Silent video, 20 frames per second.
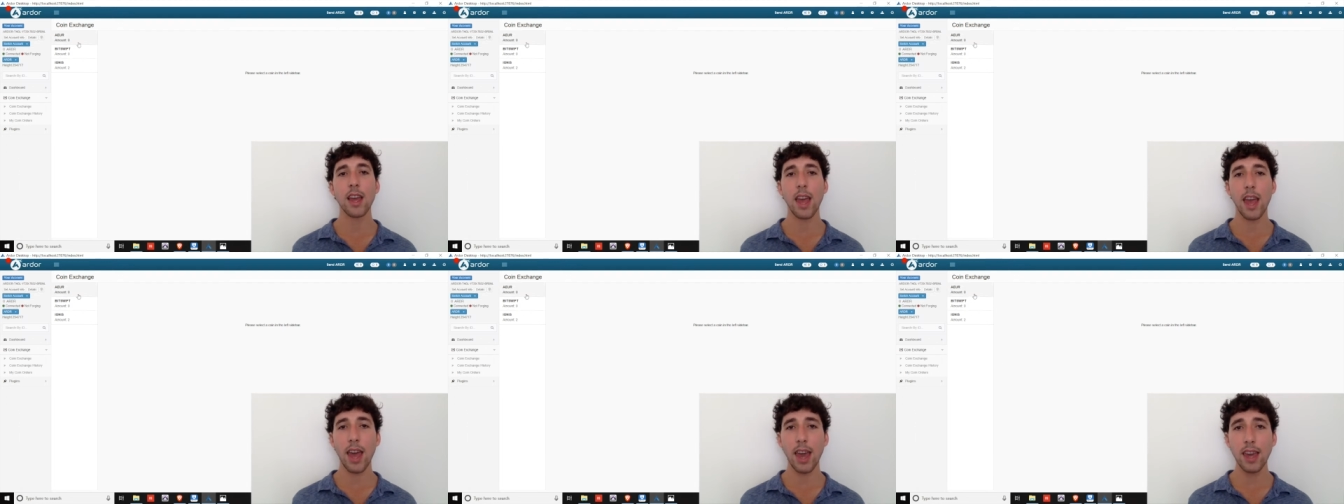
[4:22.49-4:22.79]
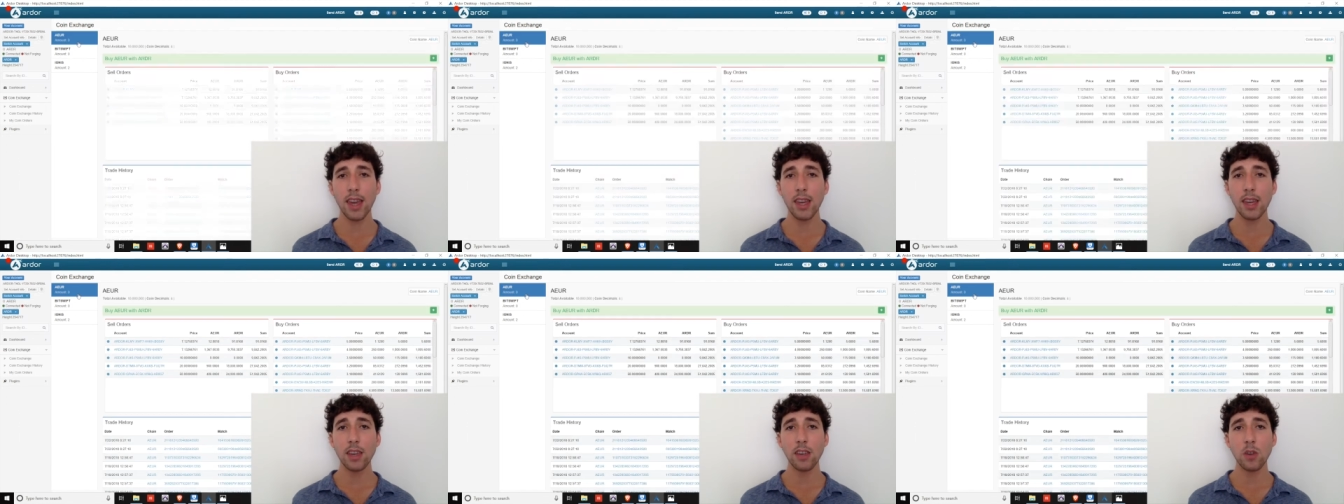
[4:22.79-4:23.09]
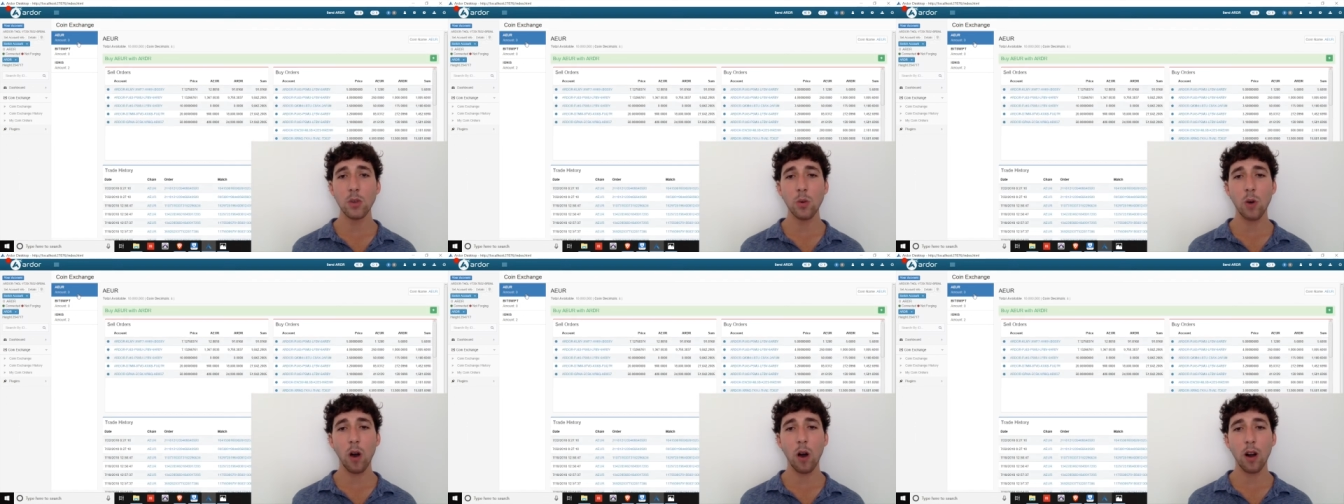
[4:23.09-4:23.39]

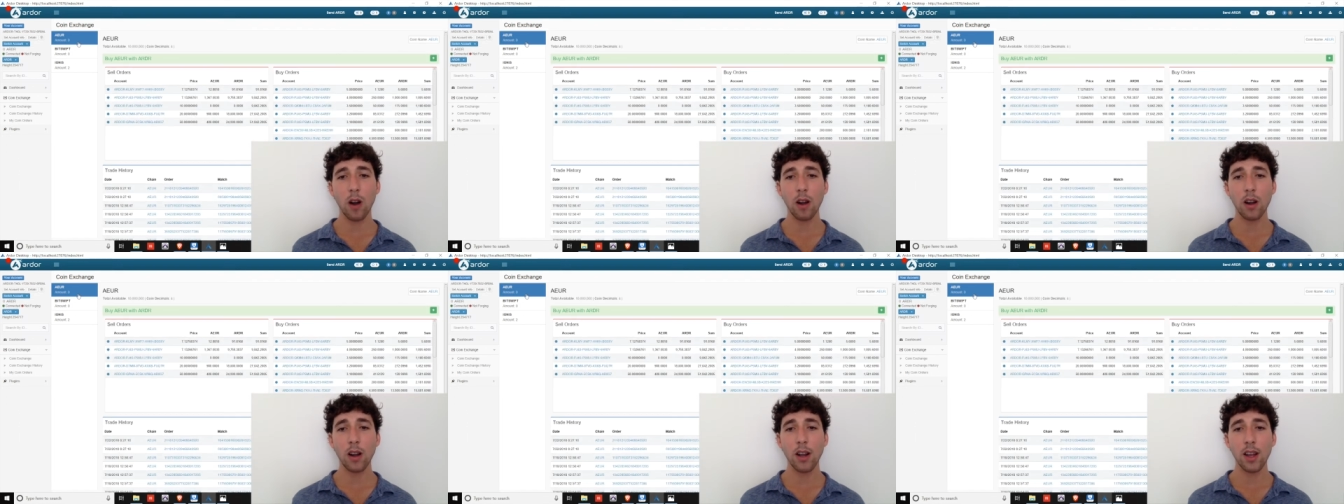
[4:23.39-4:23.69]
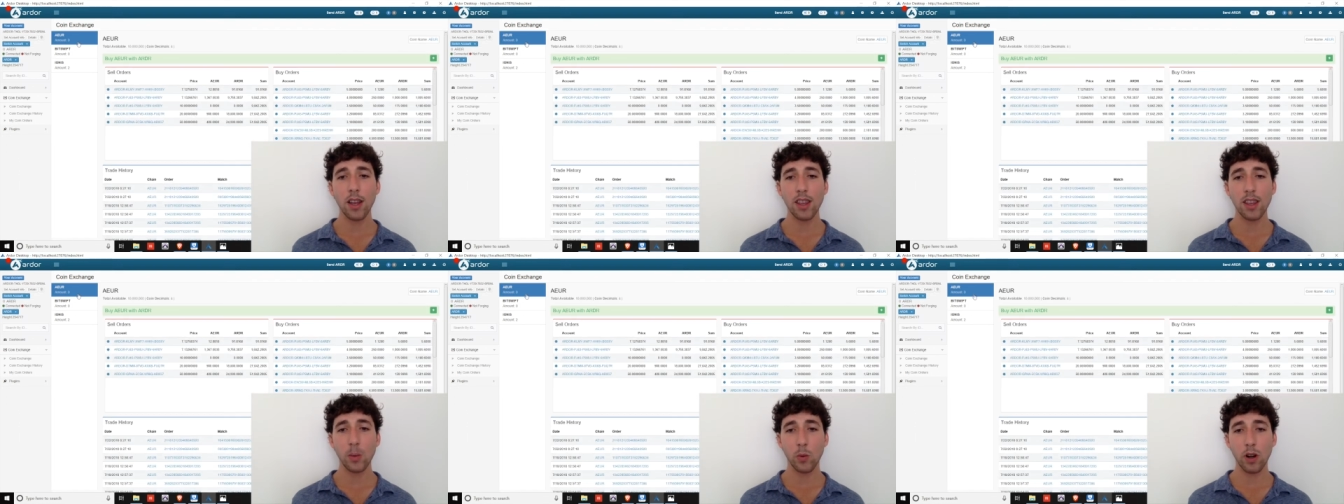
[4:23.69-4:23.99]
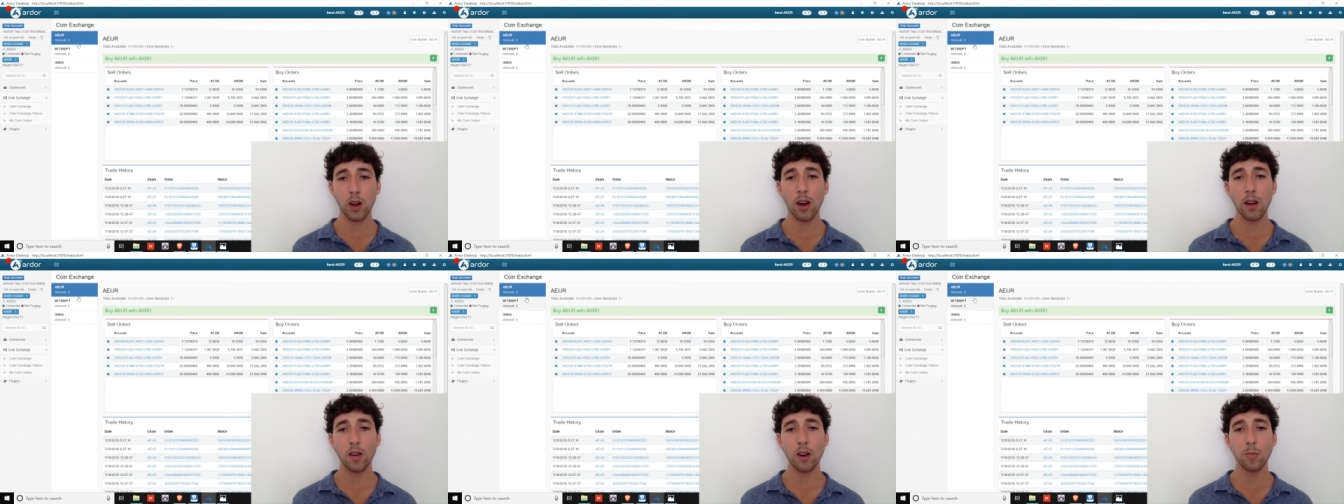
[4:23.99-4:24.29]
AEUR, the
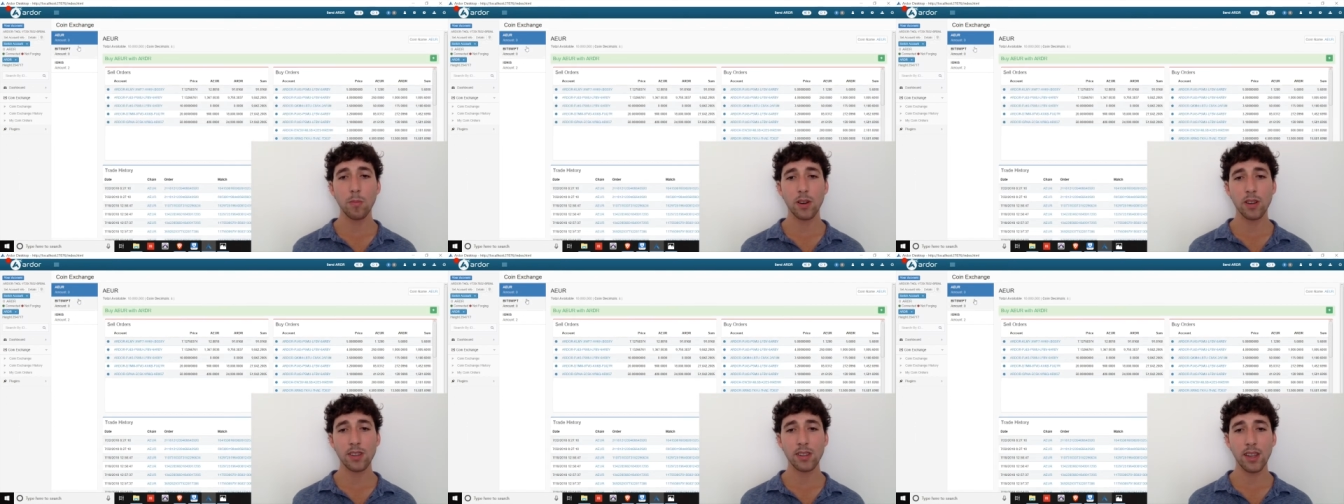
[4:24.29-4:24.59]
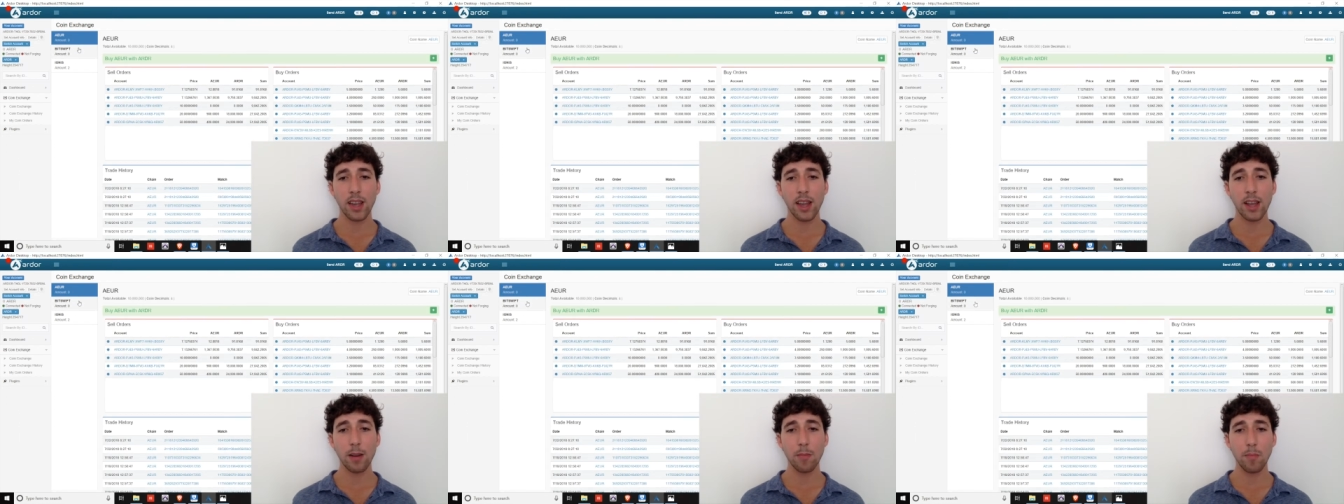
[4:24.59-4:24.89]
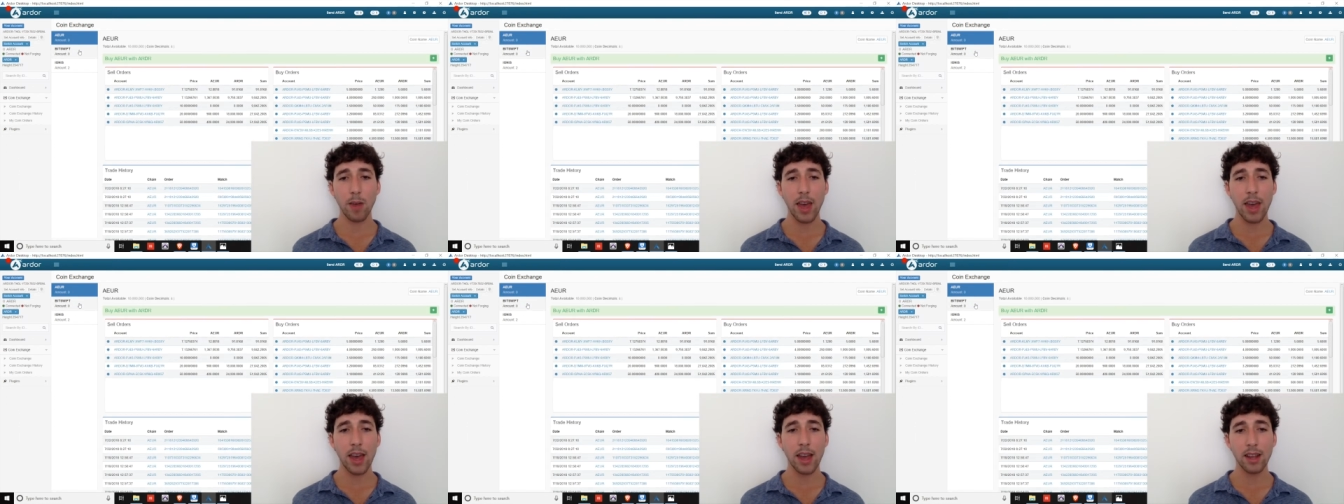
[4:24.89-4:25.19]
100%
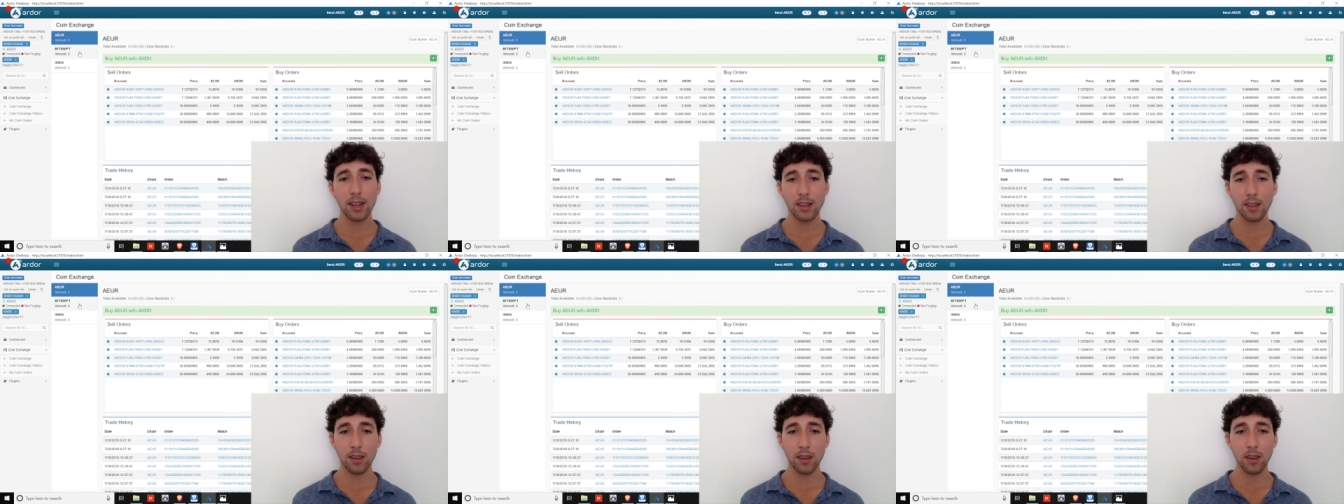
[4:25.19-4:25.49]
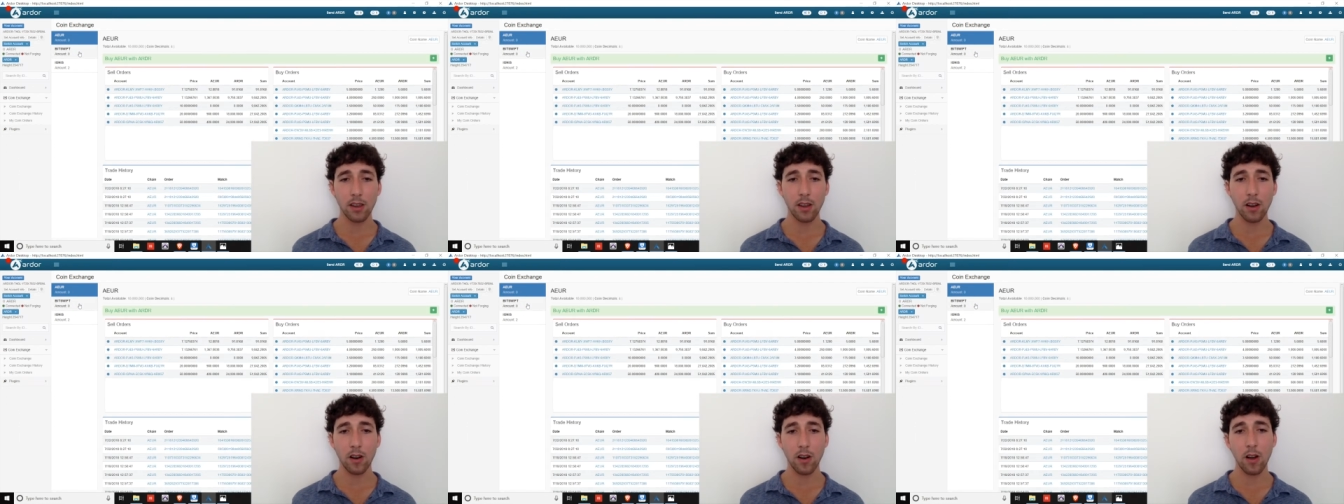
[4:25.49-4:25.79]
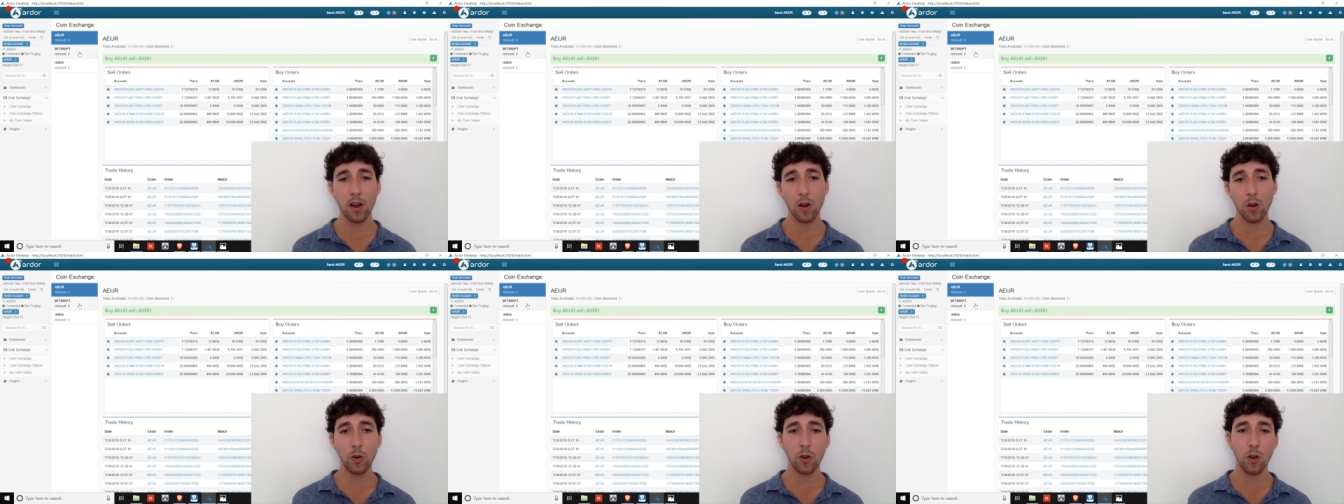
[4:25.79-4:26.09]
pegged
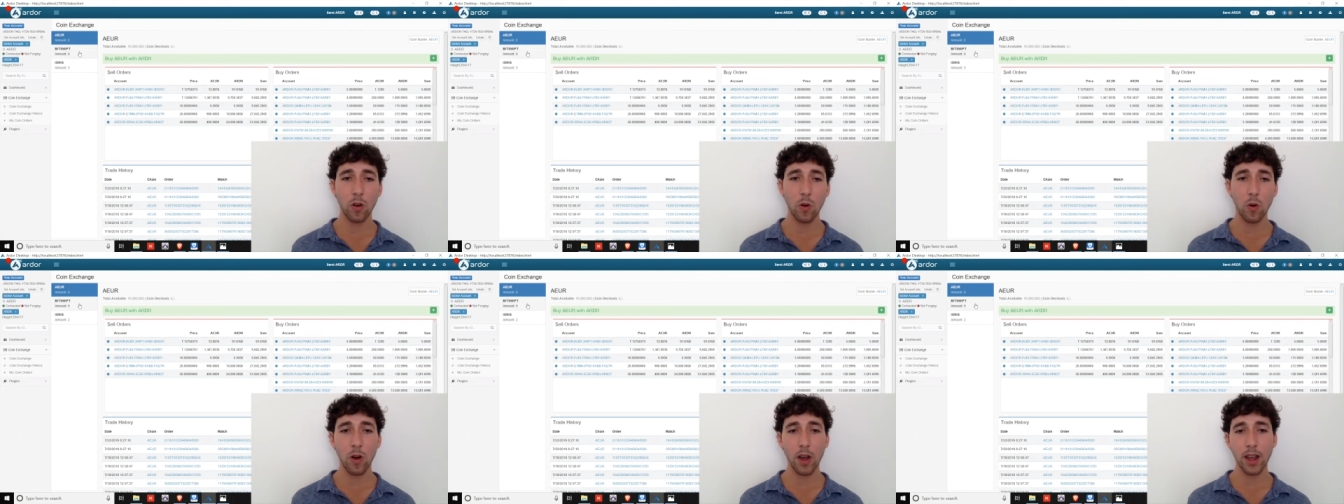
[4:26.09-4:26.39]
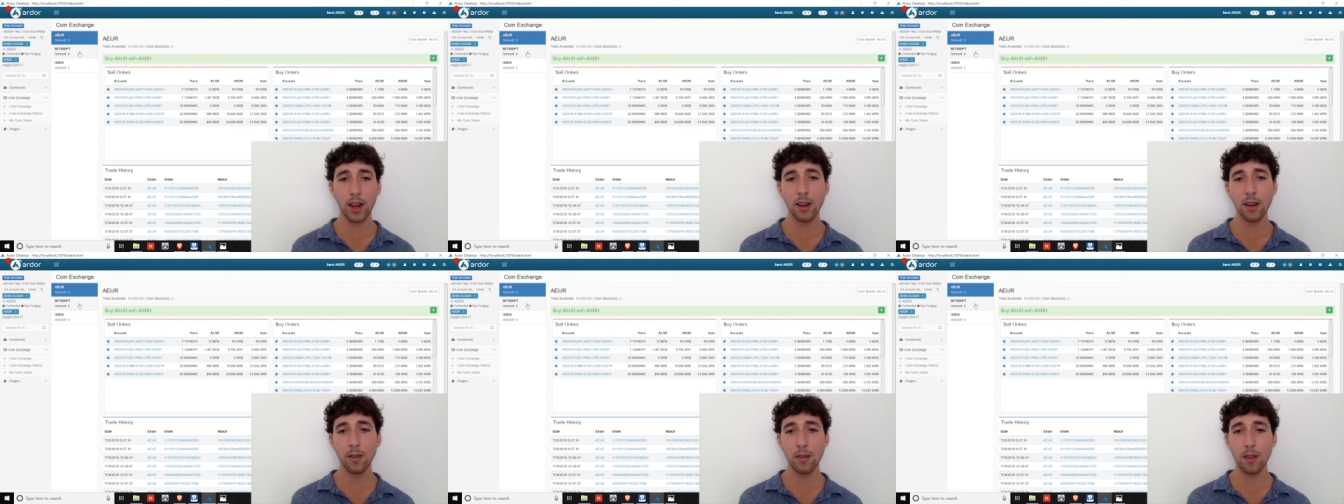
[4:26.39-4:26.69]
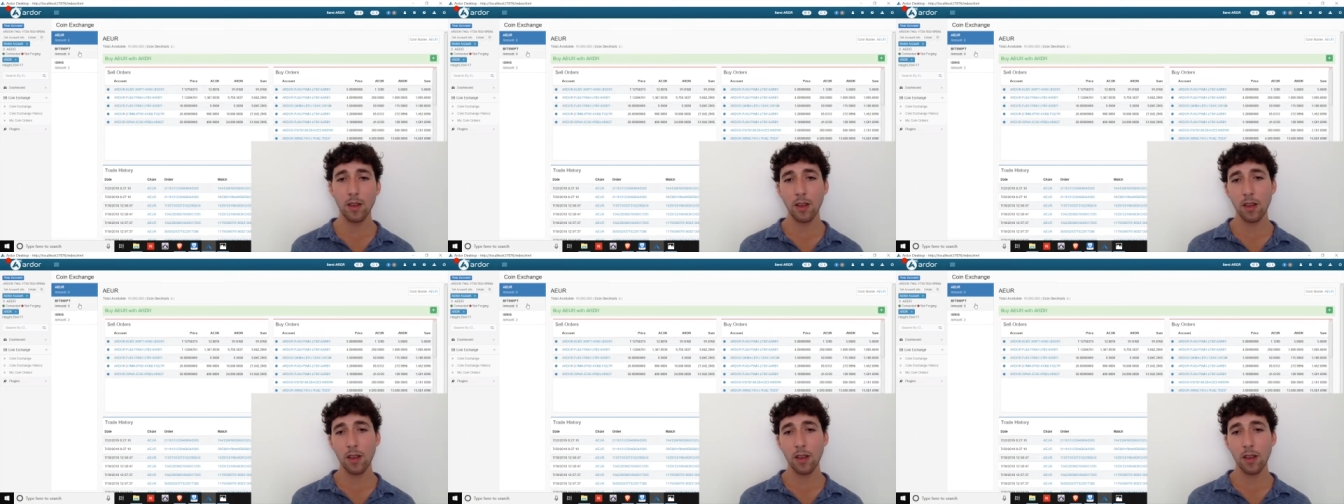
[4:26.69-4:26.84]
euro coin